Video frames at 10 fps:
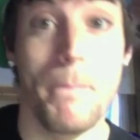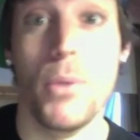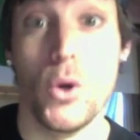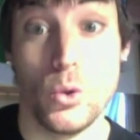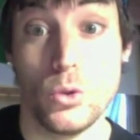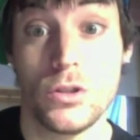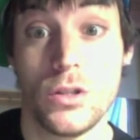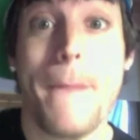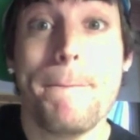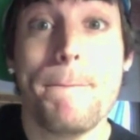Booze.
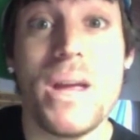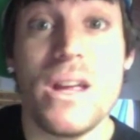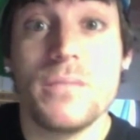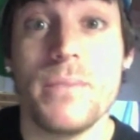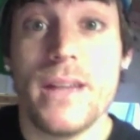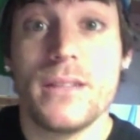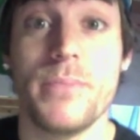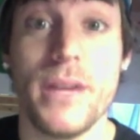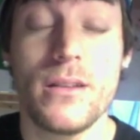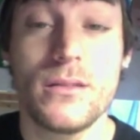Beers, beers,
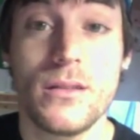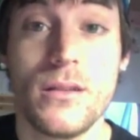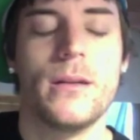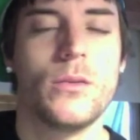beers.